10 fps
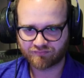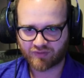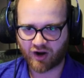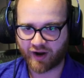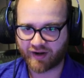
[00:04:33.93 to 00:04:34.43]

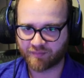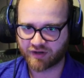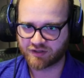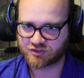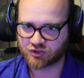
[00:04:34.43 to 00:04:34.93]
Alright, I'm
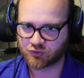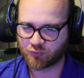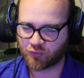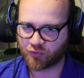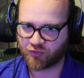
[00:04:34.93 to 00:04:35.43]
gonna do
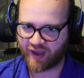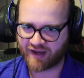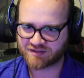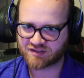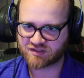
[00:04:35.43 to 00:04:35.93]

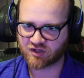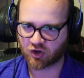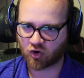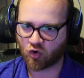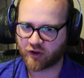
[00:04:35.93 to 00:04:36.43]
this.
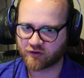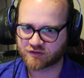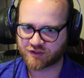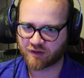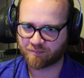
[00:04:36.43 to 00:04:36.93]
Okoye's
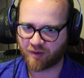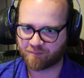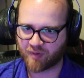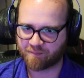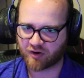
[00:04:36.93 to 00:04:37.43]
gonna pump
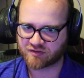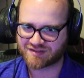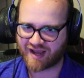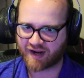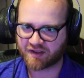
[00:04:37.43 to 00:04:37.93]
up our
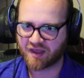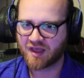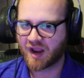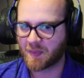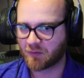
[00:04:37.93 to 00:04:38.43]
deck,
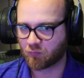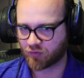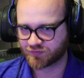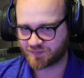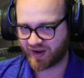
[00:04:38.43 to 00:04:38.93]
and then
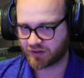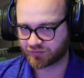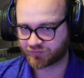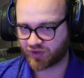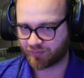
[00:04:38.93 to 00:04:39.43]
Wolfsbane
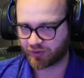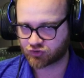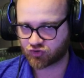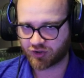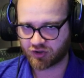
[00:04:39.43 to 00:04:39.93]
will double
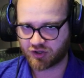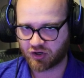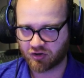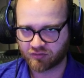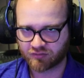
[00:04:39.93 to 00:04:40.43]
trigger
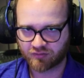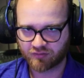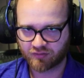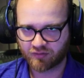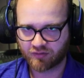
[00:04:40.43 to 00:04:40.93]
here.
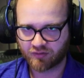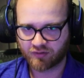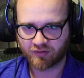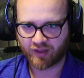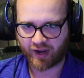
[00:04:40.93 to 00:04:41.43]

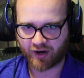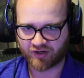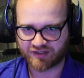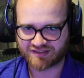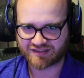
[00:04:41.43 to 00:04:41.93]
I
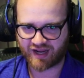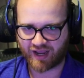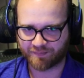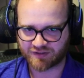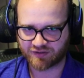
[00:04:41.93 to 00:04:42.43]
already
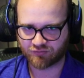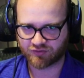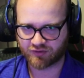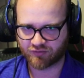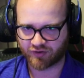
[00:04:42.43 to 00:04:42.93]
snapped. I think we're
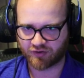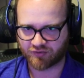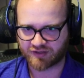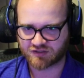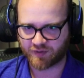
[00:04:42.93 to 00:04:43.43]
in an
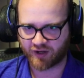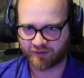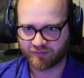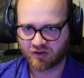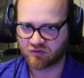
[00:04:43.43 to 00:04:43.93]
okay spot.
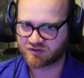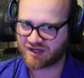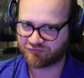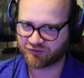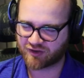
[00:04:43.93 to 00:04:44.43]
We're
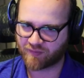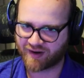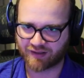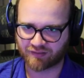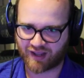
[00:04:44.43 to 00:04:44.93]
definitely
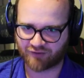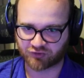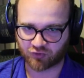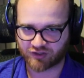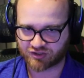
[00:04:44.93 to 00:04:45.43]
winning left. The
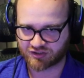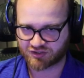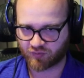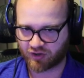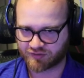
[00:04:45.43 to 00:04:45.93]
question is,
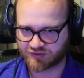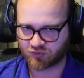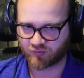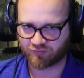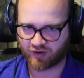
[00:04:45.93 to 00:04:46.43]
can we also
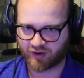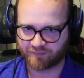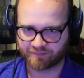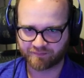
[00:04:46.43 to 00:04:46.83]
win right?